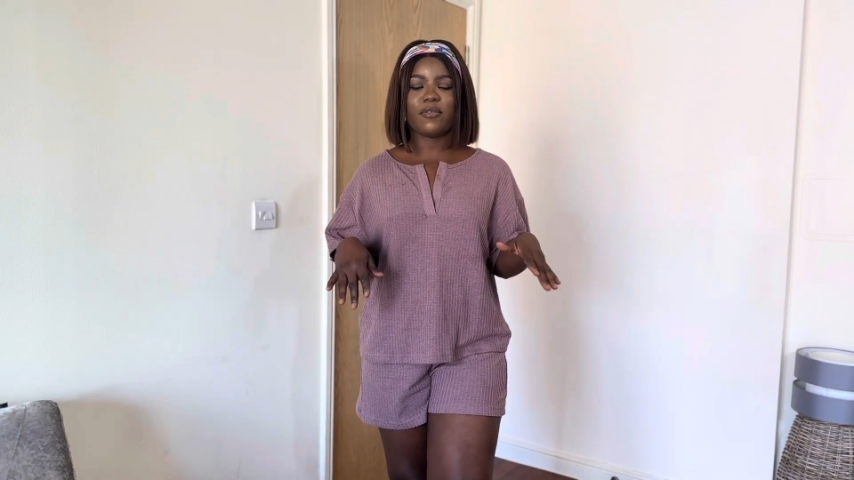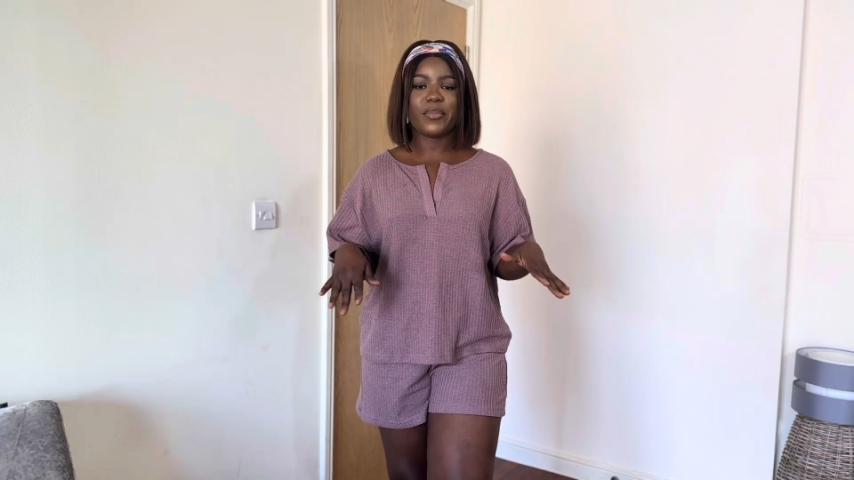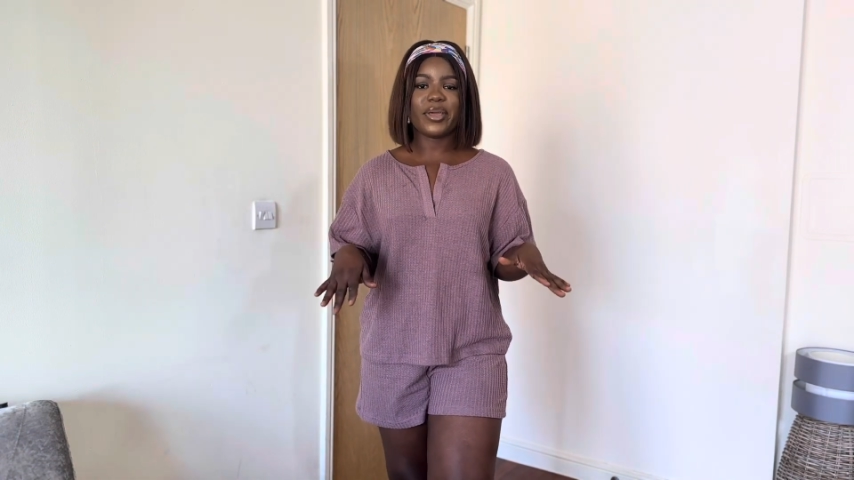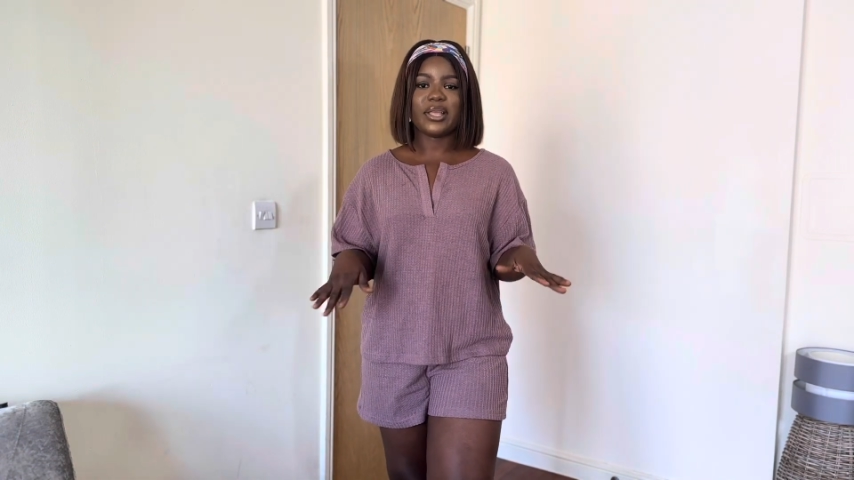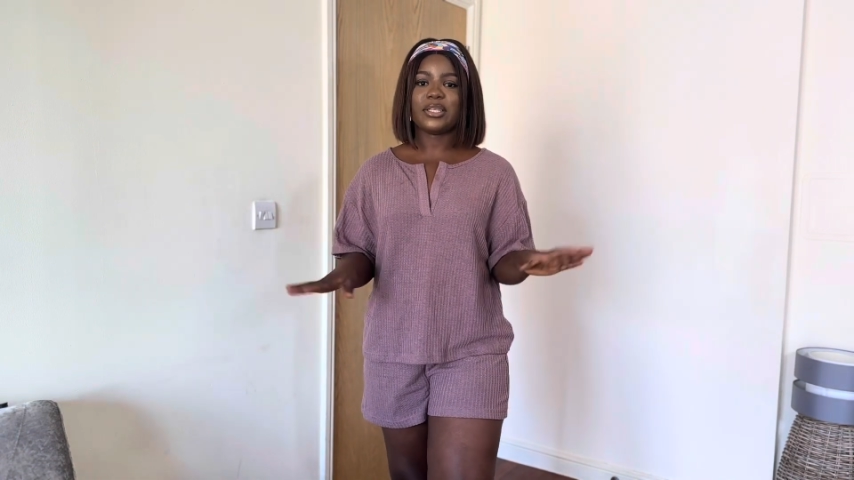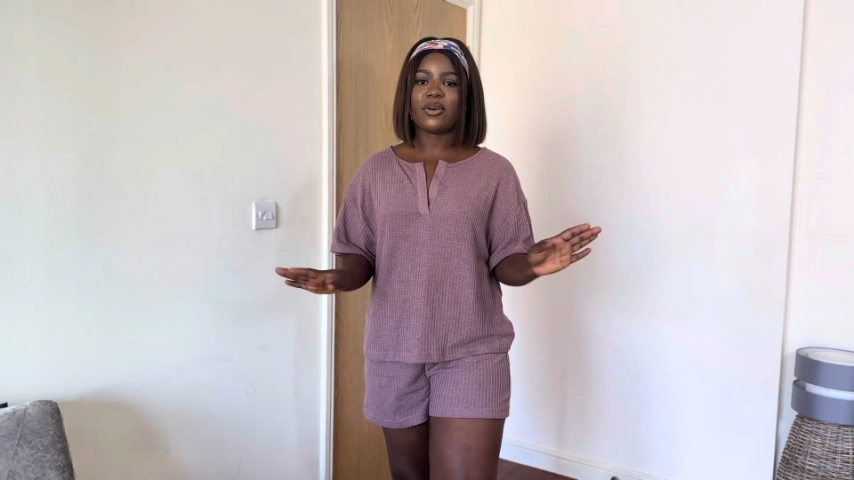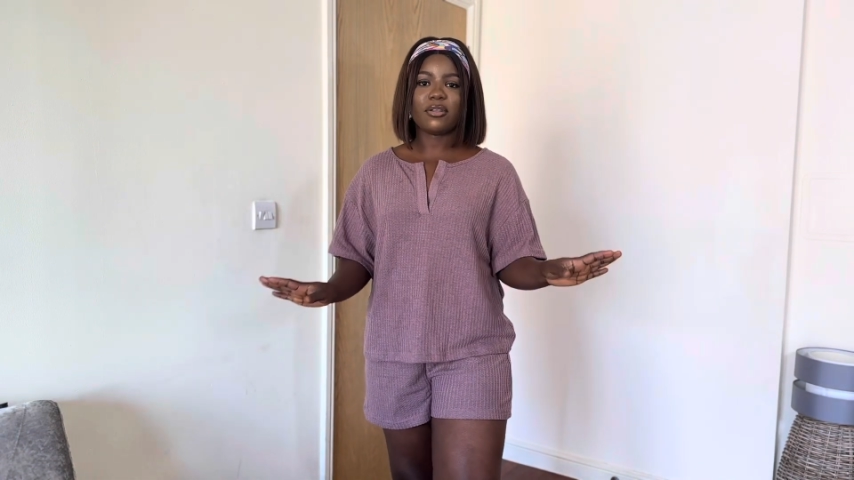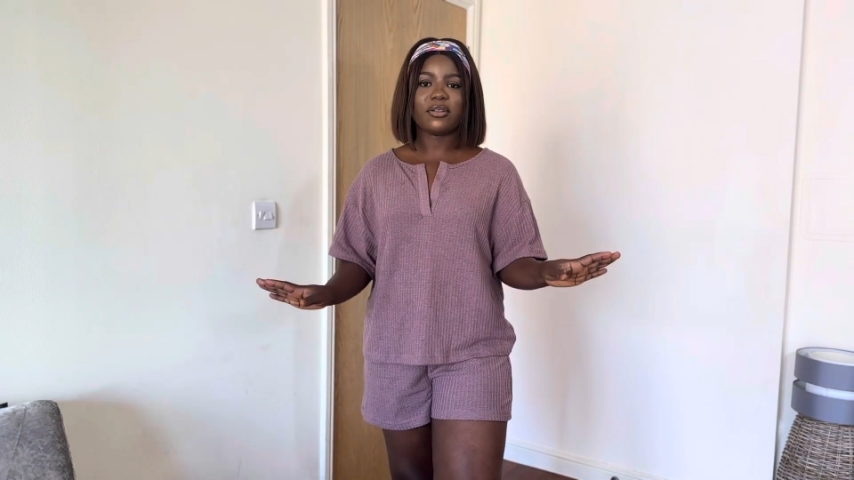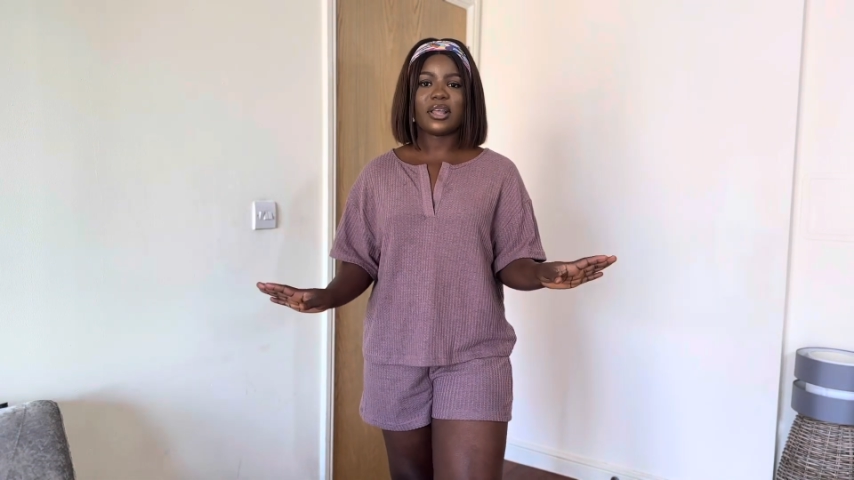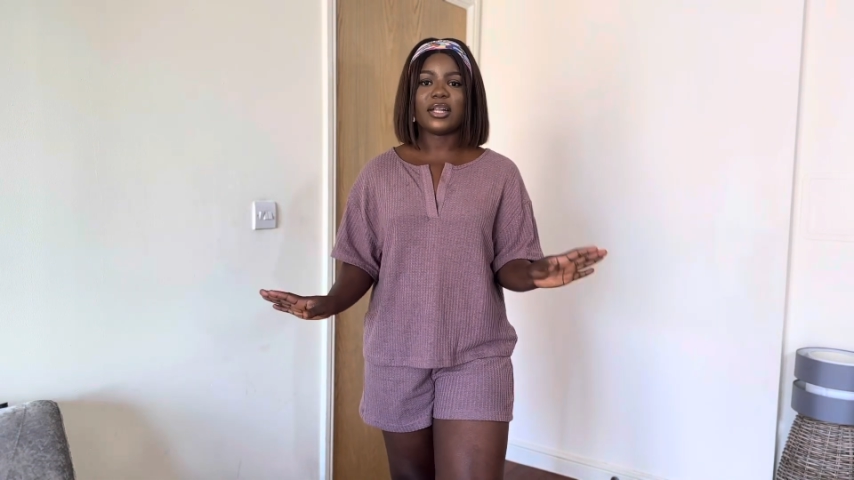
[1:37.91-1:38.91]
For me, it's the
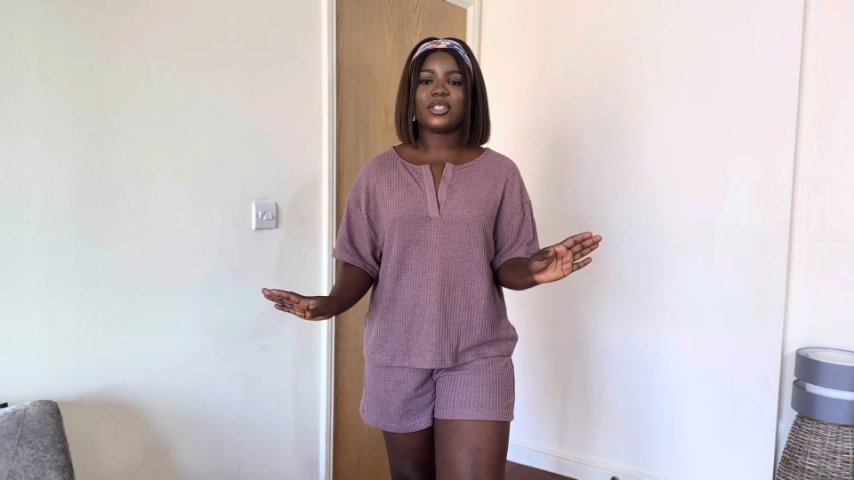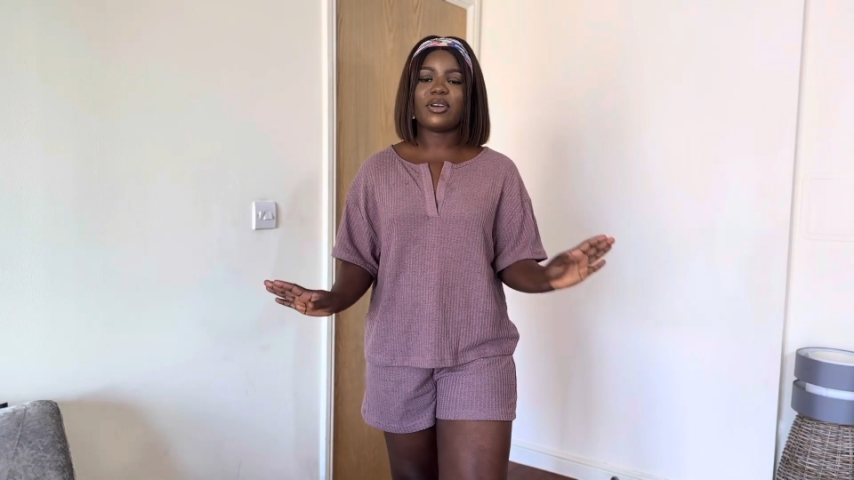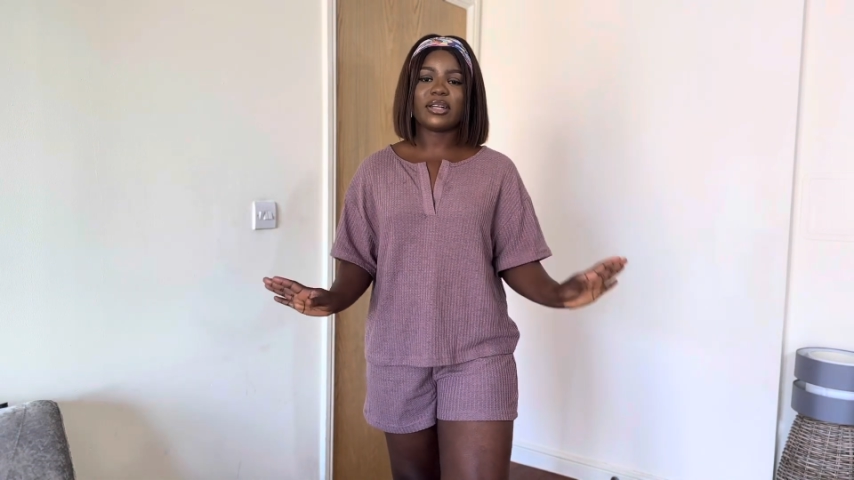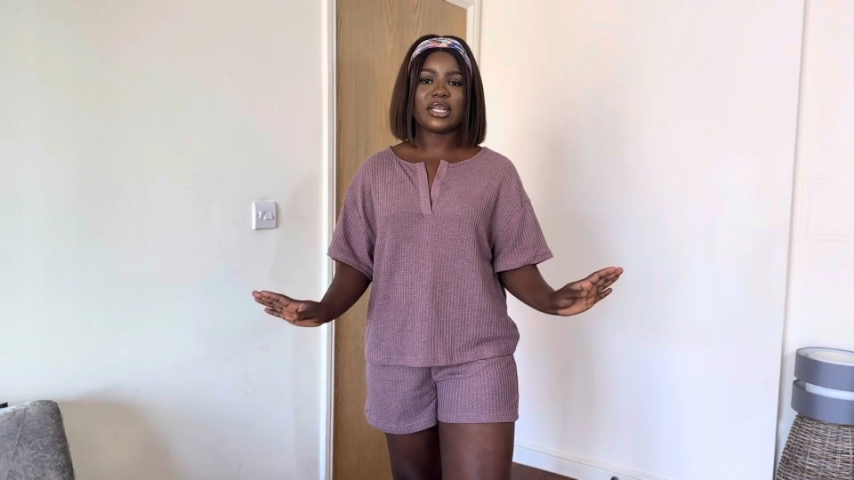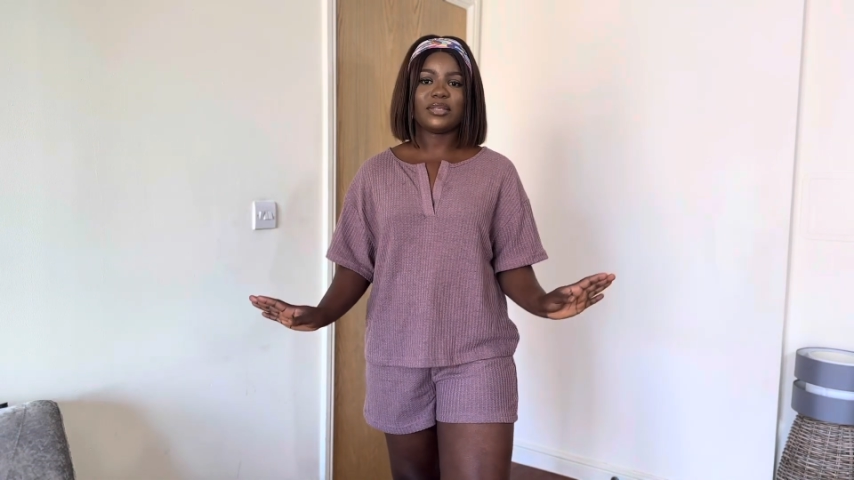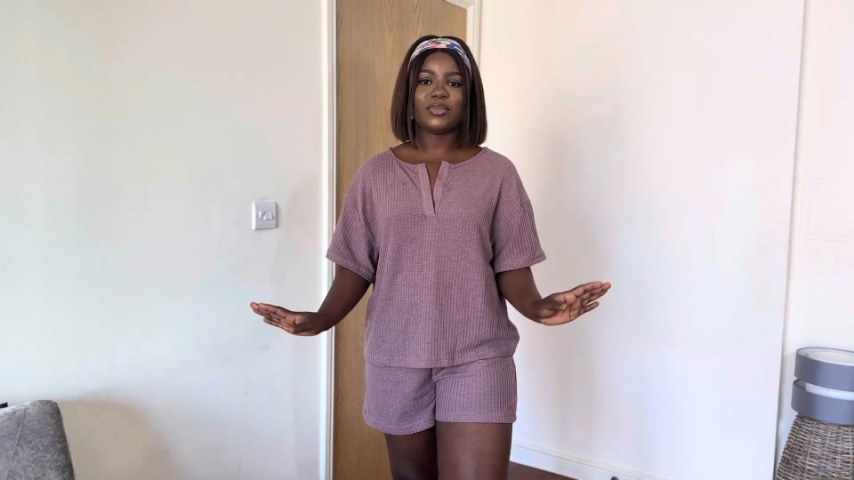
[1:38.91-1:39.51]
color that attracted